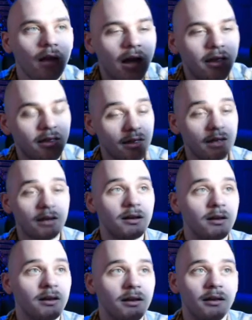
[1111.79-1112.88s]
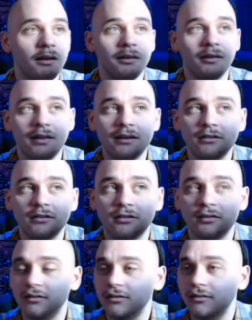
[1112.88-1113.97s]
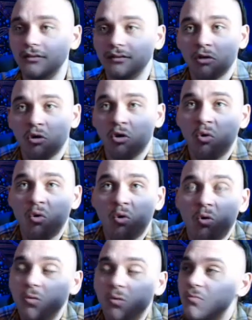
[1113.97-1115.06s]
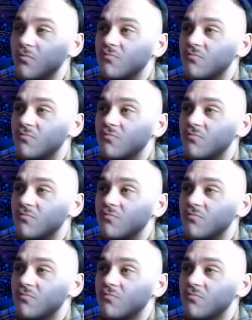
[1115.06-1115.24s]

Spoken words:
I think this whole...